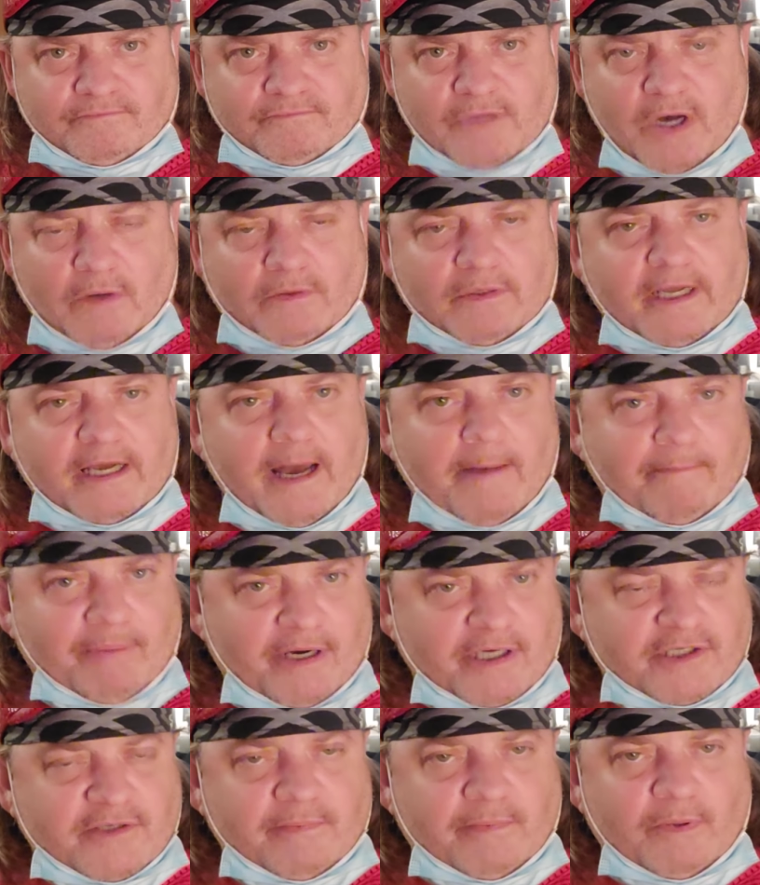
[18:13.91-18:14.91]
only a
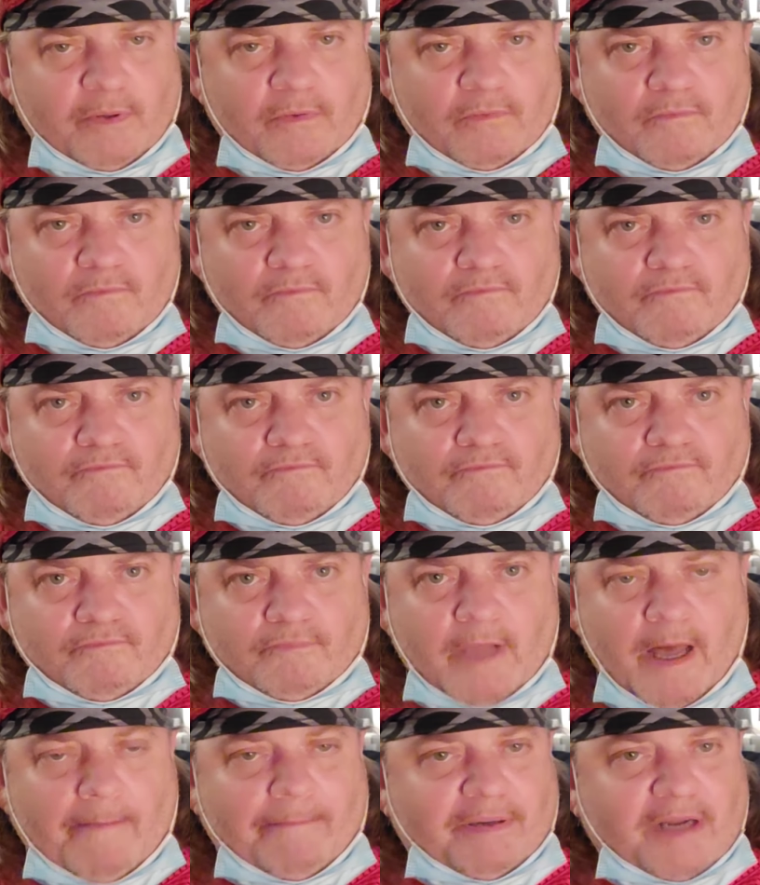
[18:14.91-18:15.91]
principle
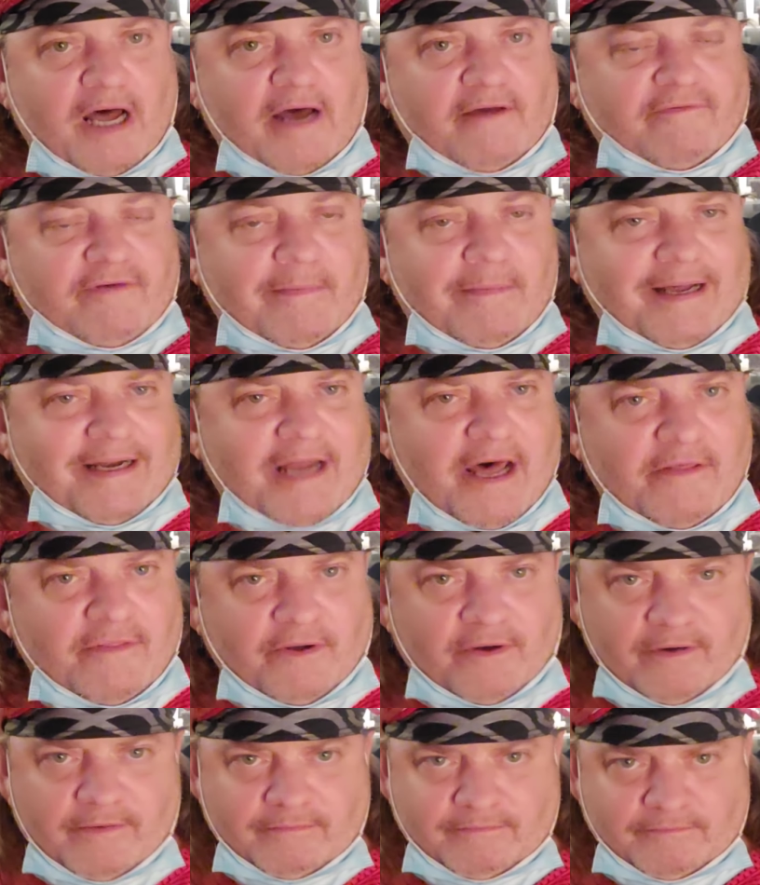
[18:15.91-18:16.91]
applied from another